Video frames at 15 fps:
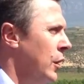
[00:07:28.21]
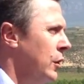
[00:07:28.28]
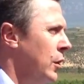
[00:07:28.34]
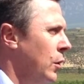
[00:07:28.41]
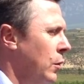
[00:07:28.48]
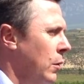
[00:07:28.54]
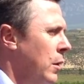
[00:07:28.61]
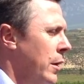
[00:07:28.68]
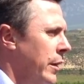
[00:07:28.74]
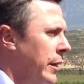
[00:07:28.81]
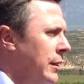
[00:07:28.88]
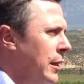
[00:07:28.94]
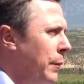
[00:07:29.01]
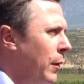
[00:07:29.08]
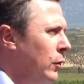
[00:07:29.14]
So
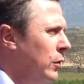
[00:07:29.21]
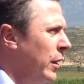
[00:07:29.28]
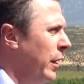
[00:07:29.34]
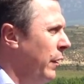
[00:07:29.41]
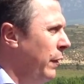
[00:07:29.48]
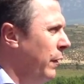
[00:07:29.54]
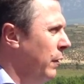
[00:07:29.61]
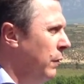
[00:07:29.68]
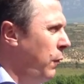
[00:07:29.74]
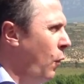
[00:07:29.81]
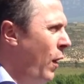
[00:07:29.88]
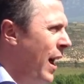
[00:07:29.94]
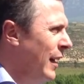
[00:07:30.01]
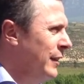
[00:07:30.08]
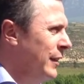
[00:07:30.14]
it's about
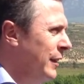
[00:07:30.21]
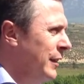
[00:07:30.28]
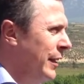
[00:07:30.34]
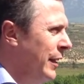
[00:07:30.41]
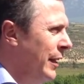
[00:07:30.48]
400